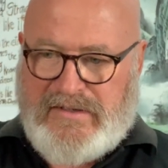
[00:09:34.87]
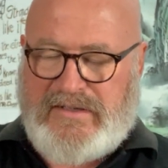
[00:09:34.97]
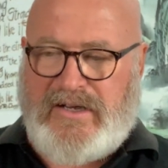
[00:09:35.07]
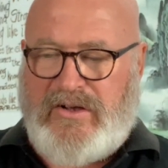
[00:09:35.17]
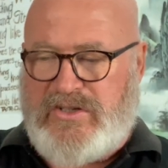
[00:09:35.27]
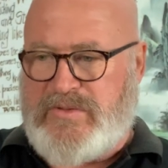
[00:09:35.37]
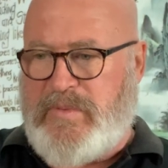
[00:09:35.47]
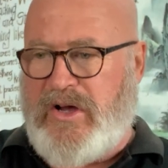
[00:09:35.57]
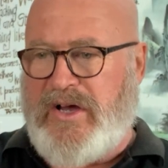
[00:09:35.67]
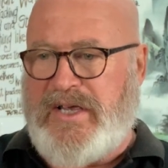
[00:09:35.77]
your whole
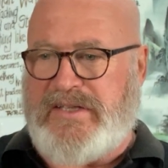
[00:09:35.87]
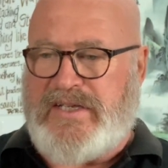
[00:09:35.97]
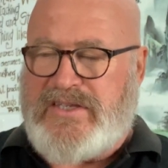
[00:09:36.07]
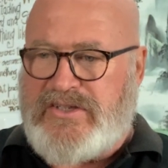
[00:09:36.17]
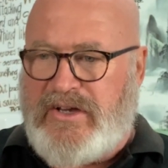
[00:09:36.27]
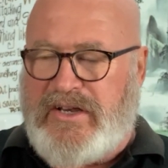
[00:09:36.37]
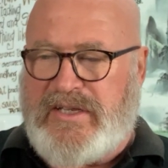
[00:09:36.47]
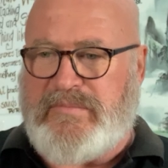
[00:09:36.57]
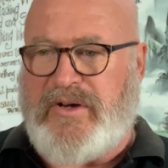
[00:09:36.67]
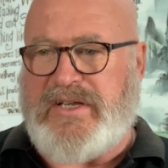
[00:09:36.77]
spine, the inside of
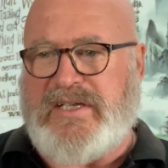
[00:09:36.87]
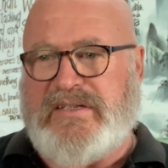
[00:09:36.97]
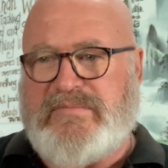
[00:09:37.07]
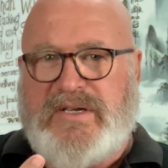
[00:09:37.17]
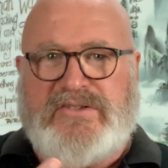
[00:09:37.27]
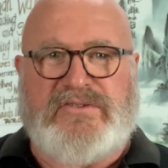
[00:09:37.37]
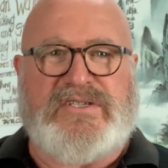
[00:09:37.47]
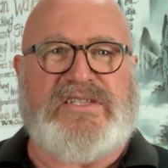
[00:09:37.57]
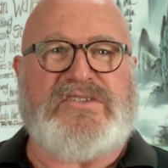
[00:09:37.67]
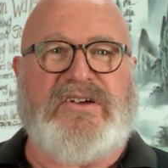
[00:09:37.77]
your body, the muscles
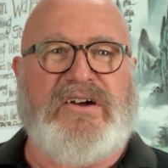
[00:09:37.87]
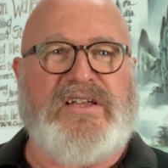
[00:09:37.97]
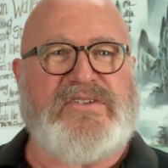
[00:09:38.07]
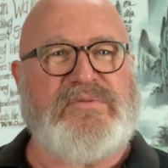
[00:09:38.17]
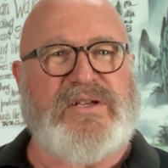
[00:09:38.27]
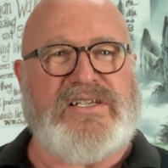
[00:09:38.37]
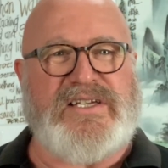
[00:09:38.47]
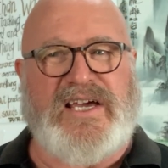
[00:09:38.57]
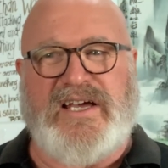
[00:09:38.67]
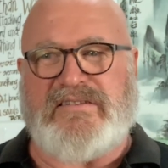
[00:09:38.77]
inside as well as
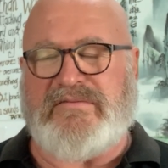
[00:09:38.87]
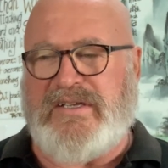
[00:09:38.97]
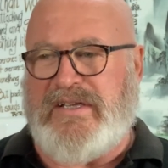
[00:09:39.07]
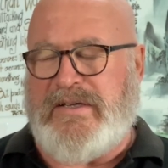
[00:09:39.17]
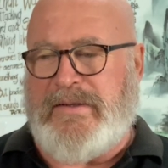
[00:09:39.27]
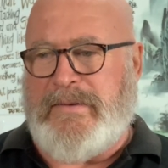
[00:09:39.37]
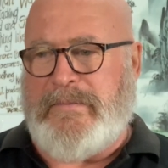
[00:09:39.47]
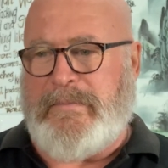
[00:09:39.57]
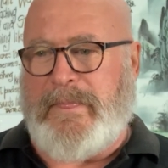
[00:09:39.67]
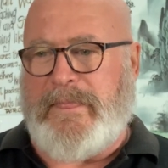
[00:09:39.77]
out,
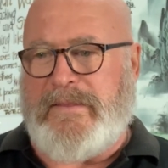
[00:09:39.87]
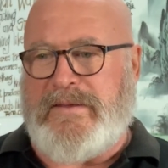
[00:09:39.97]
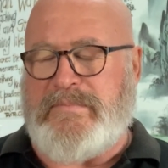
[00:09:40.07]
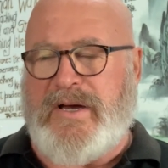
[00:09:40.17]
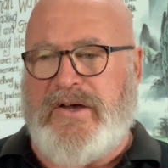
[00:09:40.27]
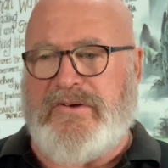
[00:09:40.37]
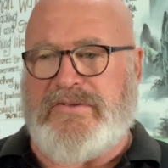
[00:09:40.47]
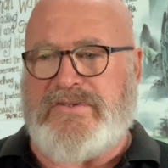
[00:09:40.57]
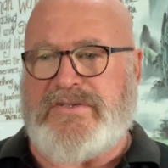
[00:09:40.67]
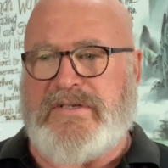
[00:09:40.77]
your
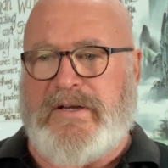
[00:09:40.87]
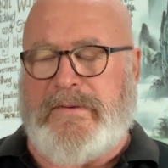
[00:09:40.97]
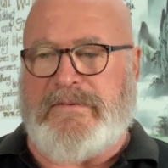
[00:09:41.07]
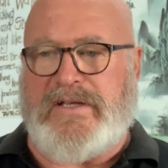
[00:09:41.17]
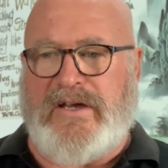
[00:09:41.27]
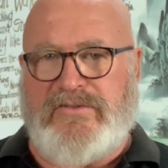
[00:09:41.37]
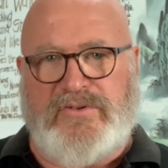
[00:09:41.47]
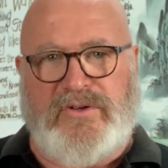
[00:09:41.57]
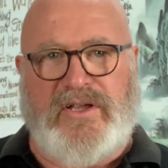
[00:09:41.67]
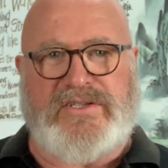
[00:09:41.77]
bones. You go
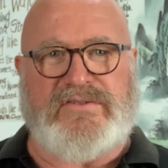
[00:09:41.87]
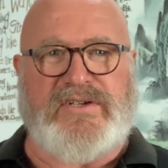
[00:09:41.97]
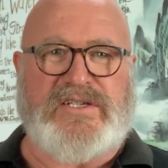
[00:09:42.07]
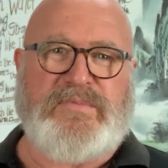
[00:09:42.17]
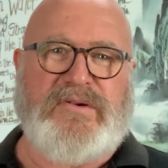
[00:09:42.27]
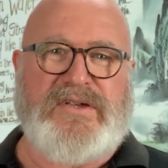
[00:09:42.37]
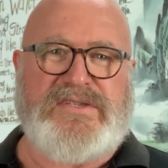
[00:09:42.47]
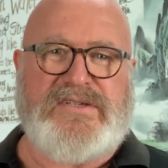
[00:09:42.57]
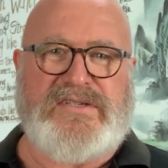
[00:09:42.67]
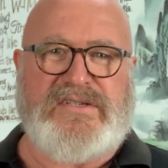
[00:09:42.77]
through lots of
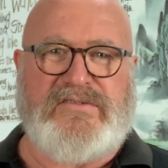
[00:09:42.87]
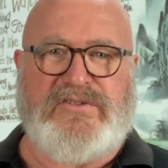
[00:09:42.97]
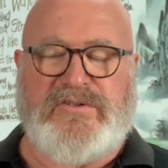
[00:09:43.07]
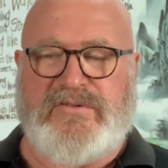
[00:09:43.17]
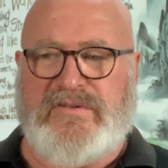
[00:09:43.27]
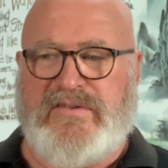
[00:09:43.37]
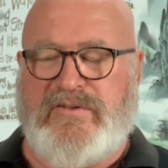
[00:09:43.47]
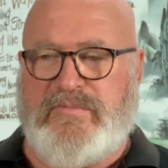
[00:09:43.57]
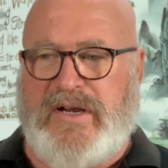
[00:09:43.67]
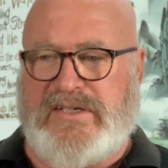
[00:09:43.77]
experiences. If you
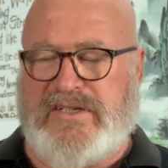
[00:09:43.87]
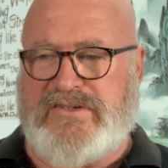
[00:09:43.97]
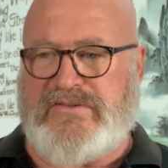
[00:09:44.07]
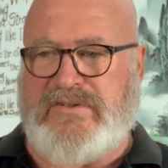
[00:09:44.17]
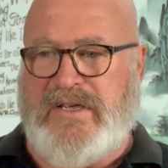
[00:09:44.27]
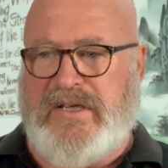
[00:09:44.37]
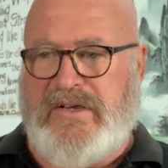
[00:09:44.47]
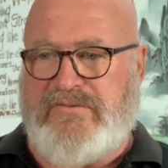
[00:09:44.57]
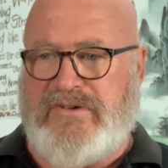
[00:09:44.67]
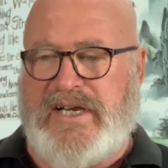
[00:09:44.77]
practice
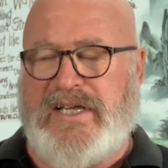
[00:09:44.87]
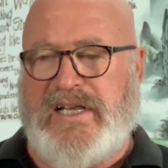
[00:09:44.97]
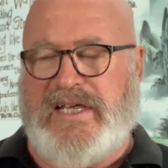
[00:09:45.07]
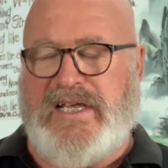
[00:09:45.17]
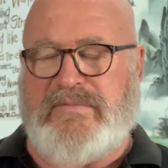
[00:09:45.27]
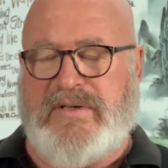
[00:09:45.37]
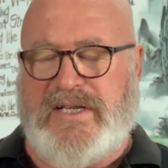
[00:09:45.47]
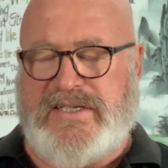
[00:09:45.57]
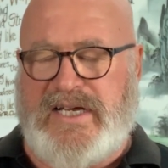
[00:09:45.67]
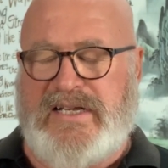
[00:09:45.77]
regularly and
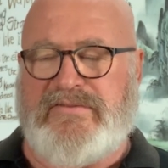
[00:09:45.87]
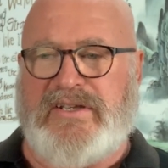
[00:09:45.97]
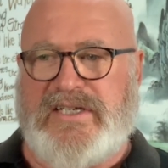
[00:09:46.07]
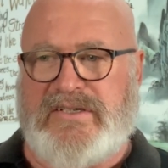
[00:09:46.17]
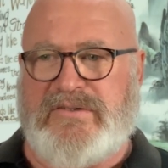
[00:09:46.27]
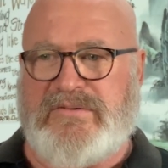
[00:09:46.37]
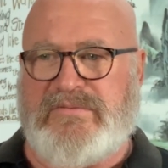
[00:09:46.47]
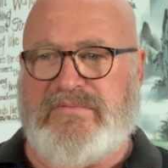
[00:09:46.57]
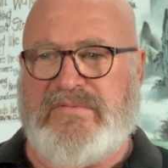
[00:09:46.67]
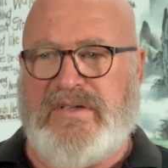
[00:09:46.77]
meditatively,
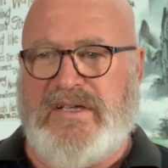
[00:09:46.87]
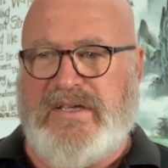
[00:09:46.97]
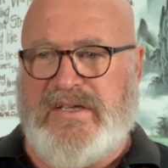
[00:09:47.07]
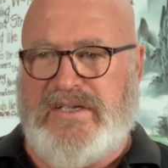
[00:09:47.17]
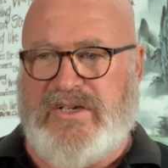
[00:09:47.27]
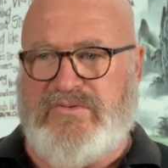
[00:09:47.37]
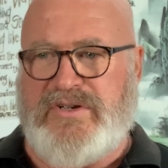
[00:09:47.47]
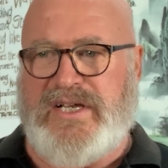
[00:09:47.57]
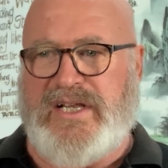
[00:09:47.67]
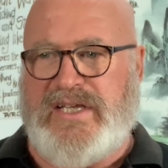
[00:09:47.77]
you
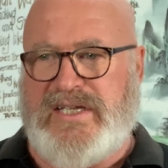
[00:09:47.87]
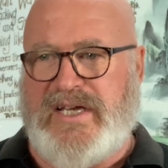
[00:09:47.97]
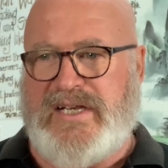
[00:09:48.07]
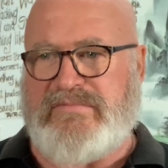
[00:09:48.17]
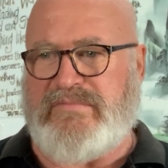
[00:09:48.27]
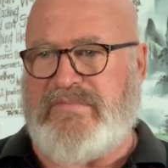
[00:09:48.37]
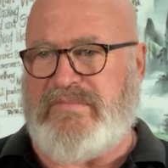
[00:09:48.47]
really get